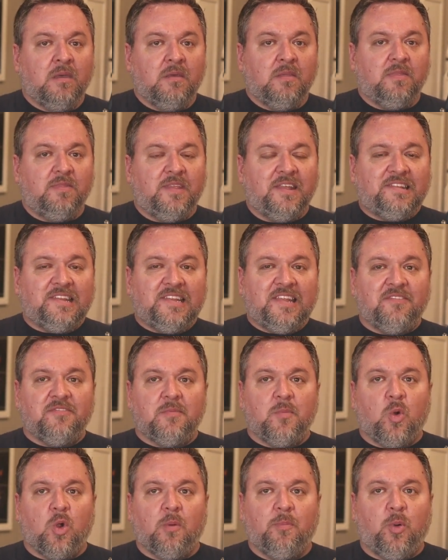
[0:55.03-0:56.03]
This is even
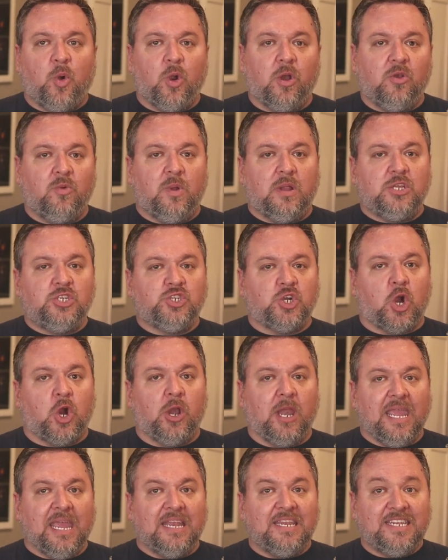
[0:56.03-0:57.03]
more important when
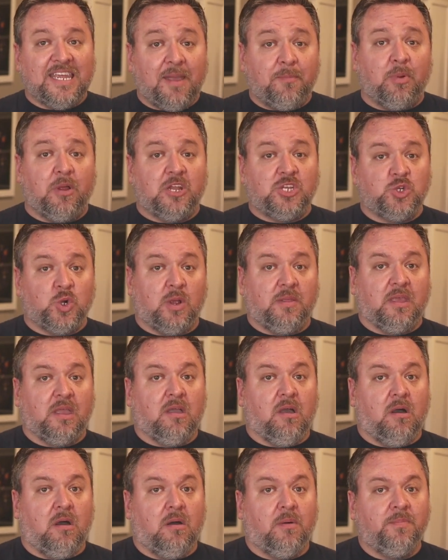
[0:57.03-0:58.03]
Charlie and Deborah join the
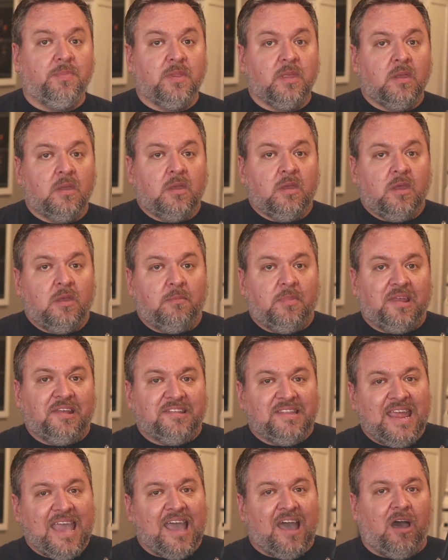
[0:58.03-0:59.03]
call, because
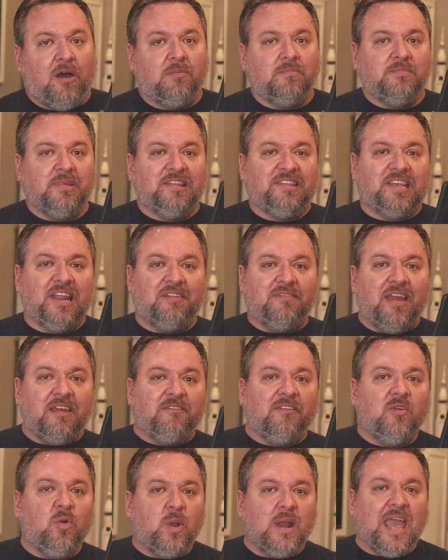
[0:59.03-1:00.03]
now, instead of
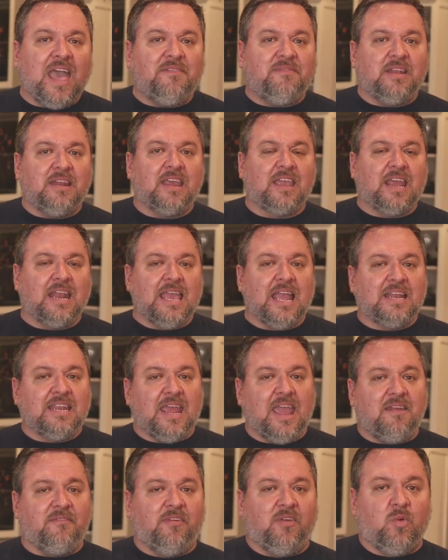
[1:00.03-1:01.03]
everyone having to connect to
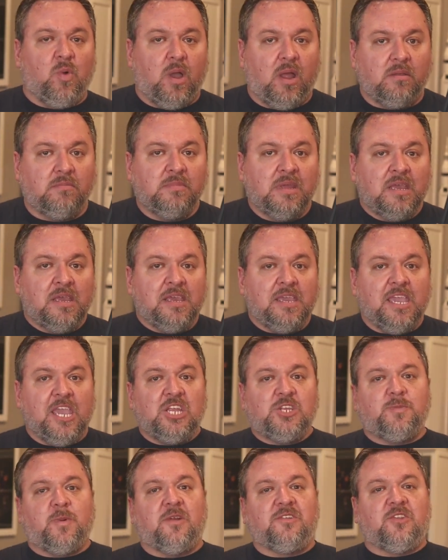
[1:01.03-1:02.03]
everyone,
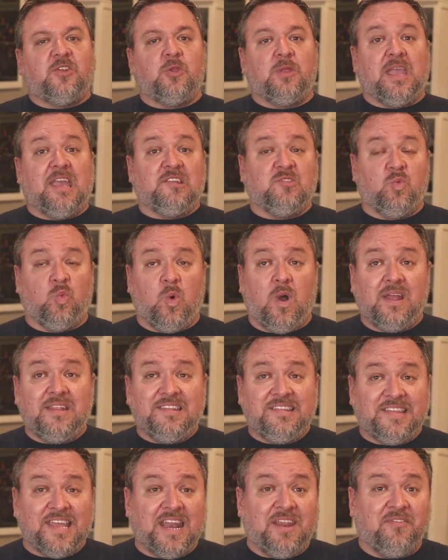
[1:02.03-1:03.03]
each person only has one
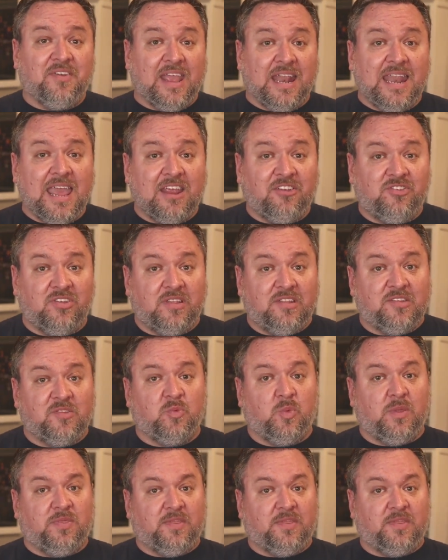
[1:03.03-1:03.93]
set of connections with